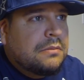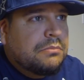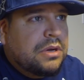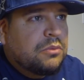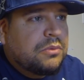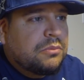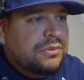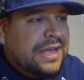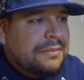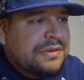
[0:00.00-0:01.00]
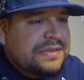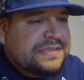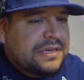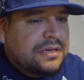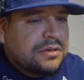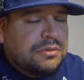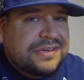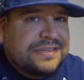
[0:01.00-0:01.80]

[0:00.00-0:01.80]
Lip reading: but with that being said, going